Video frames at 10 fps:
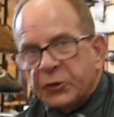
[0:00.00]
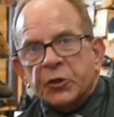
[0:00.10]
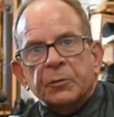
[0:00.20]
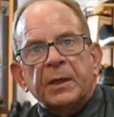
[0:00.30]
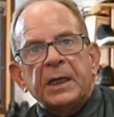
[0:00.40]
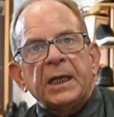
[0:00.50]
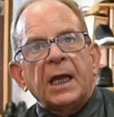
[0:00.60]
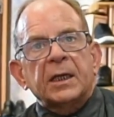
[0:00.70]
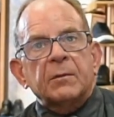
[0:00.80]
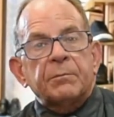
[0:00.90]
Germany
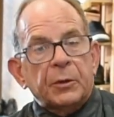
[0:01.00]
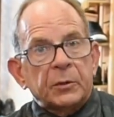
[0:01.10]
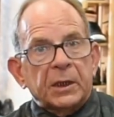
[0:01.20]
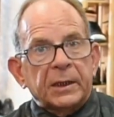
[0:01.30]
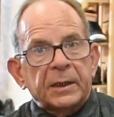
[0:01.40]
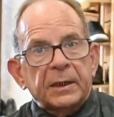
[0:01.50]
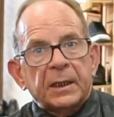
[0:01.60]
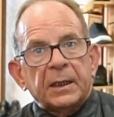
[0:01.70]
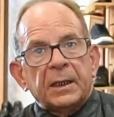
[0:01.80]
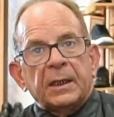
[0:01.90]
and in Poland.
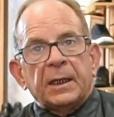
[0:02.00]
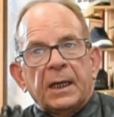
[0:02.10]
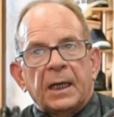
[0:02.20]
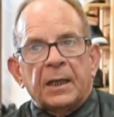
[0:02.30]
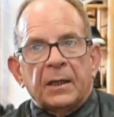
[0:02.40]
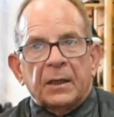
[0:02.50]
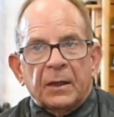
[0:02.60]
And